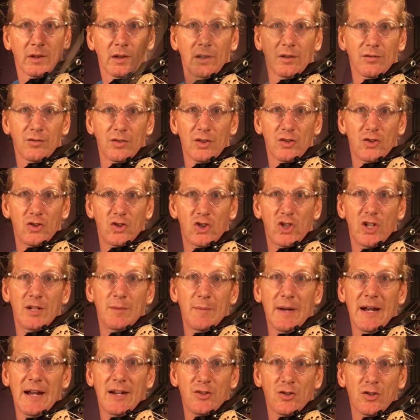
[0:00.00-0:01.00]
Gives us
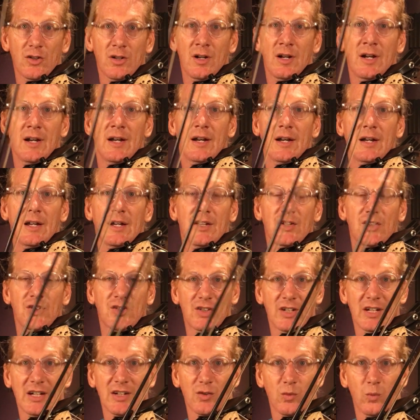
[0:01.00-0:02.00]
G major.
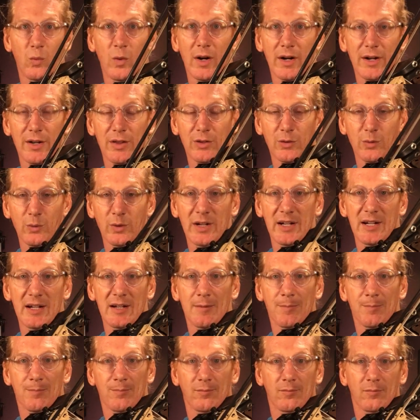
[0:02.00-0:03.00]
6, 1, and
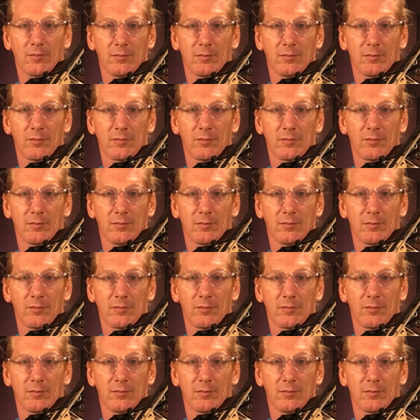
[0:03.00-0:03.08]
3.